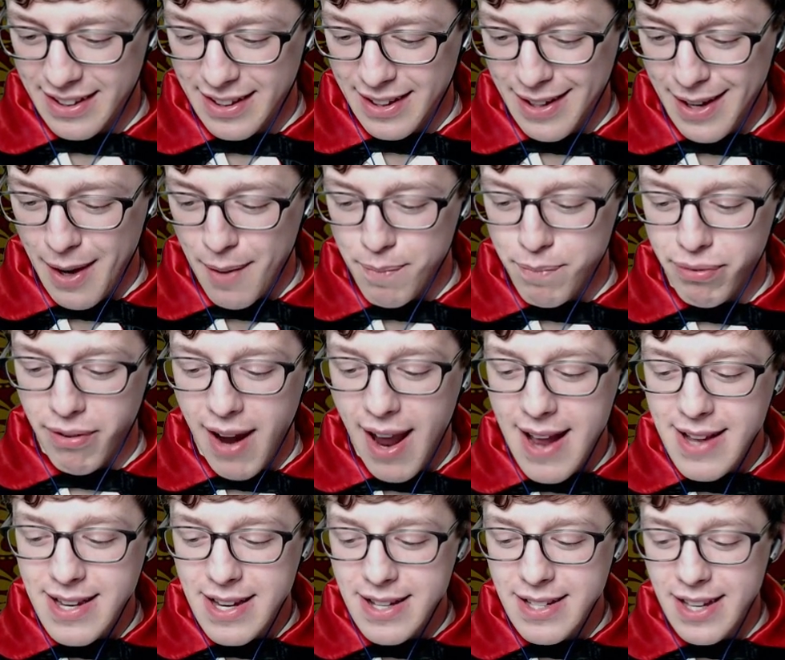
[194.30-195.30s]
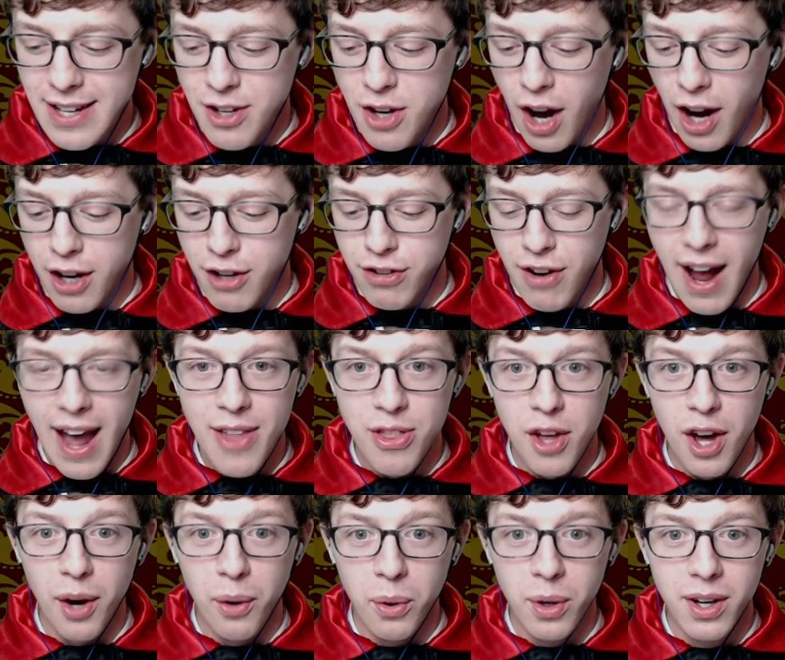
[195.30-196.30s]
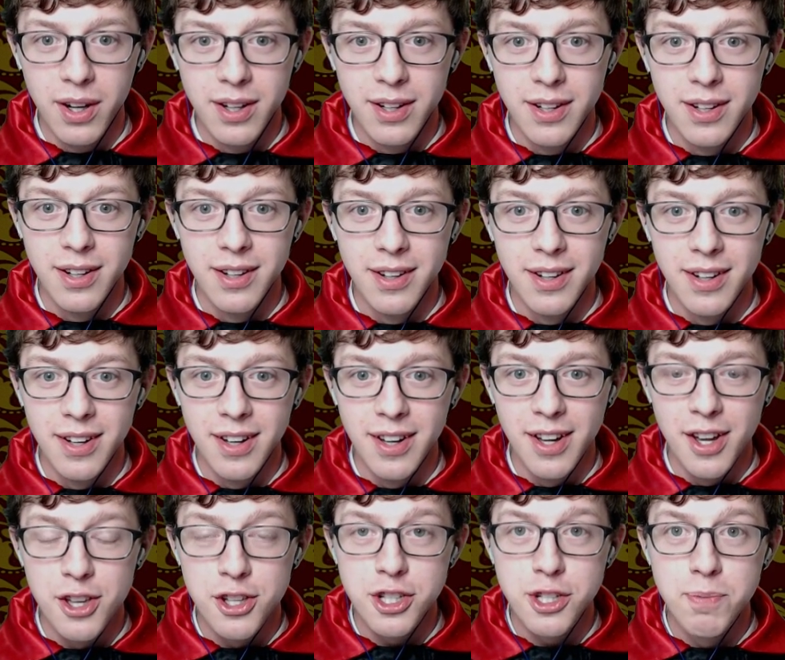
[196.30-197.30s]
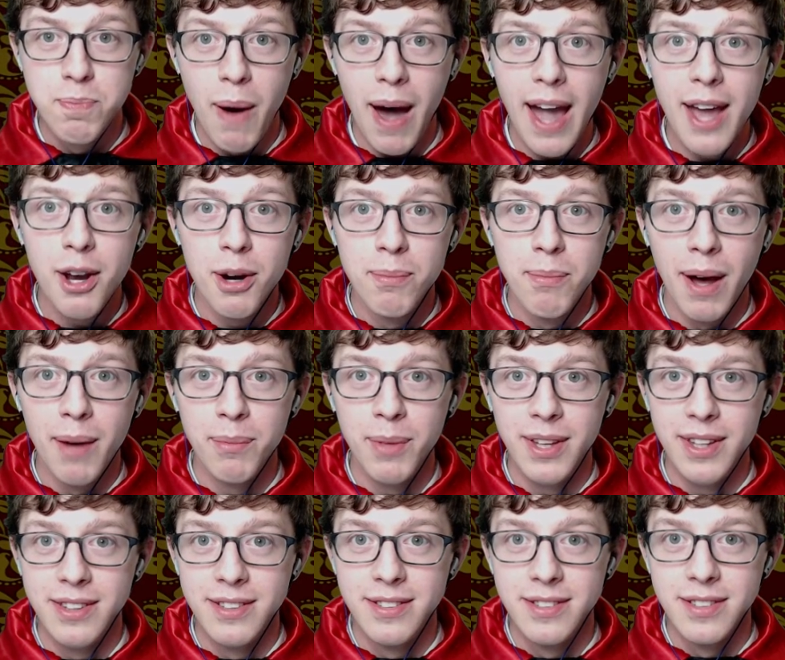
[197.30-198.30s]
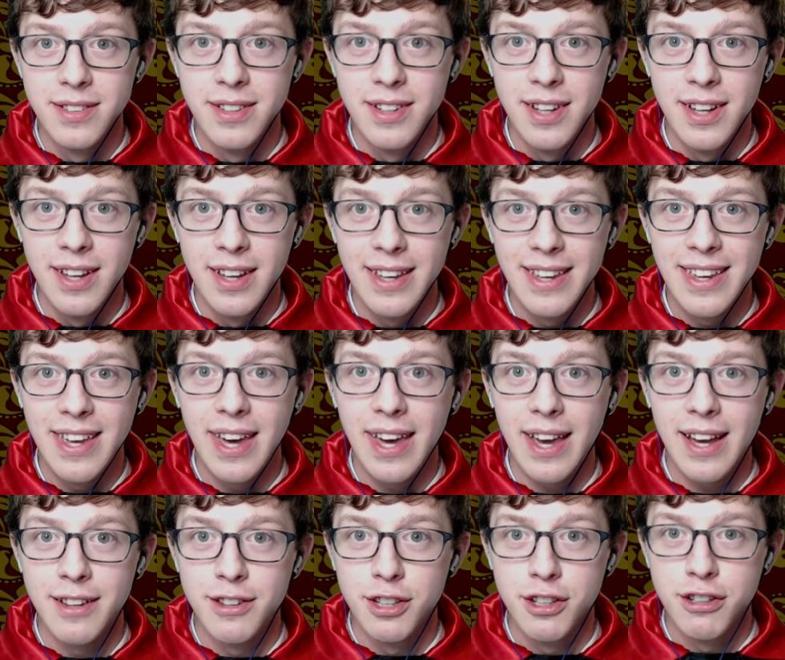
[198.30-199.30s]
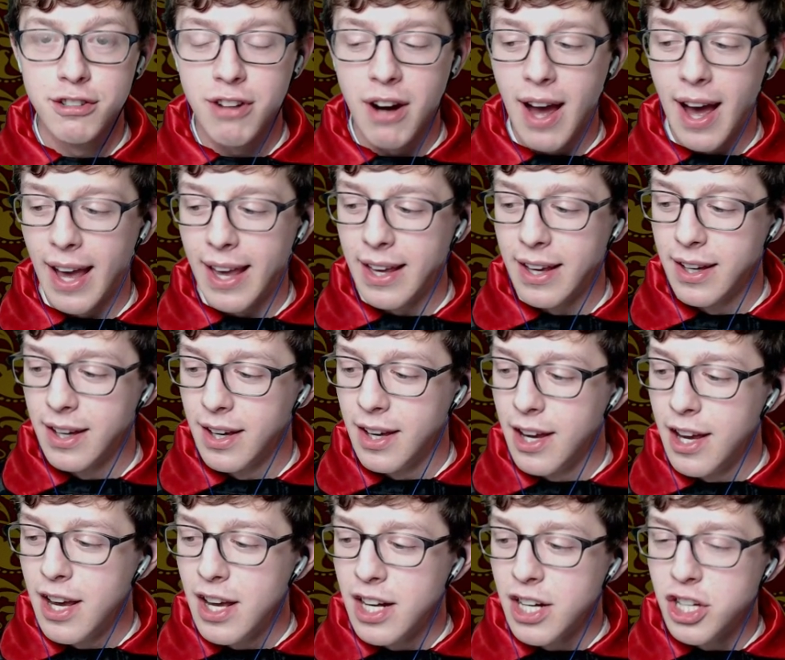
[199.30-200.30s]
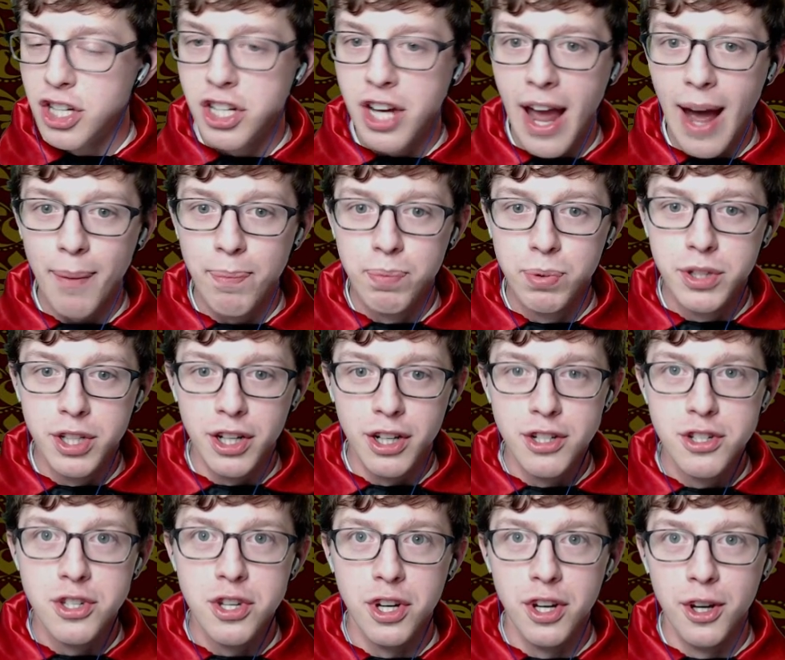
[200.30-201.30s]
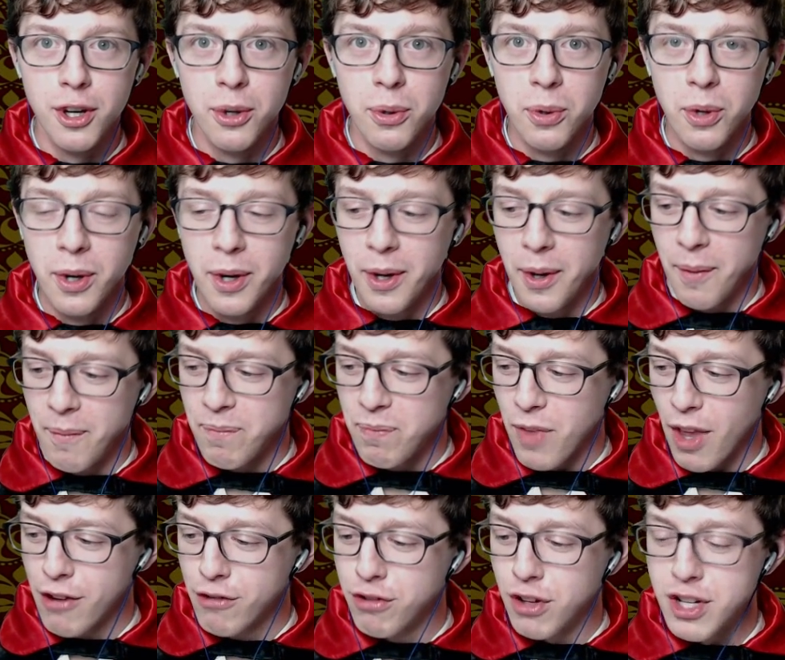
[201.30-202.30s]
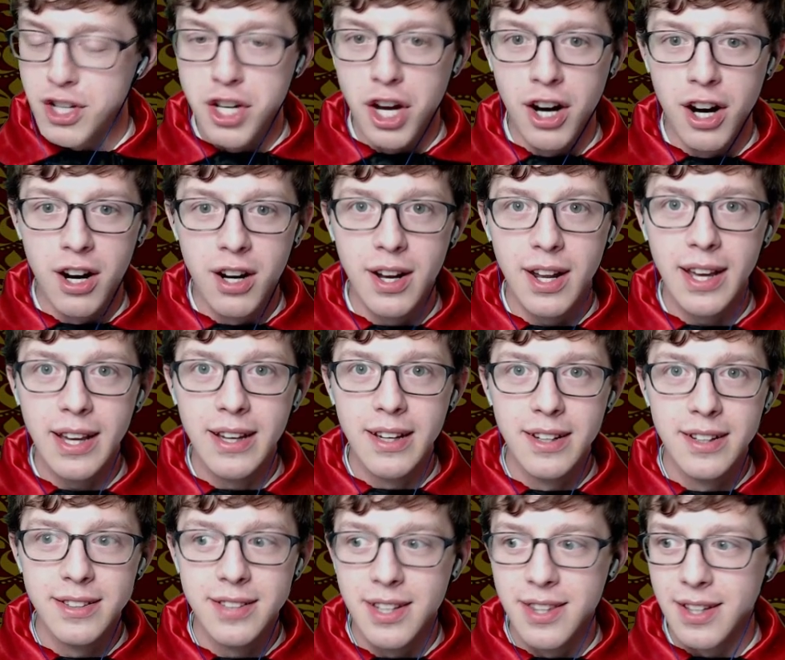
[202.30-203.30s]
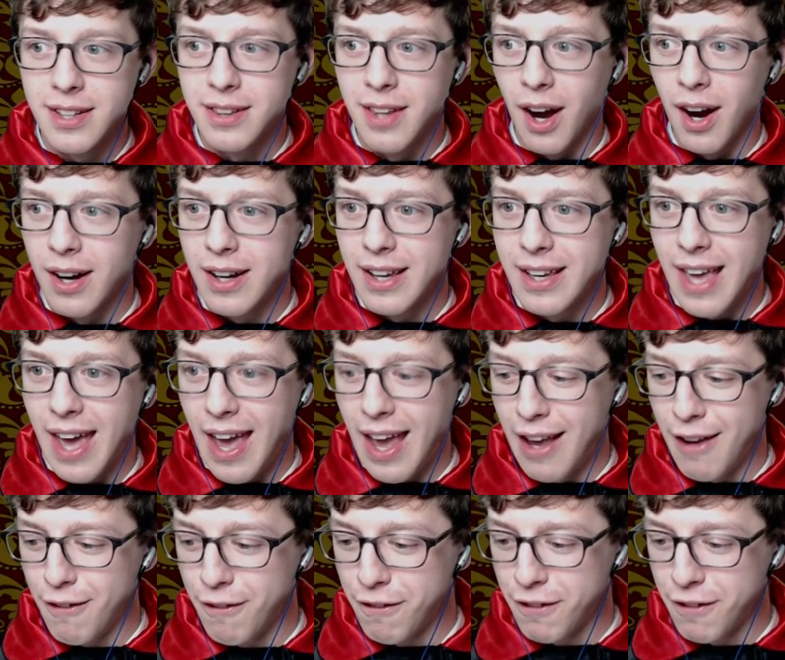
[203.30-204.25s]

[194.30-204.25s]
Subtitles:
Brandon did not cry, though. Spider mummies can't cry. Chapter 2. Returning to the Dark Cave.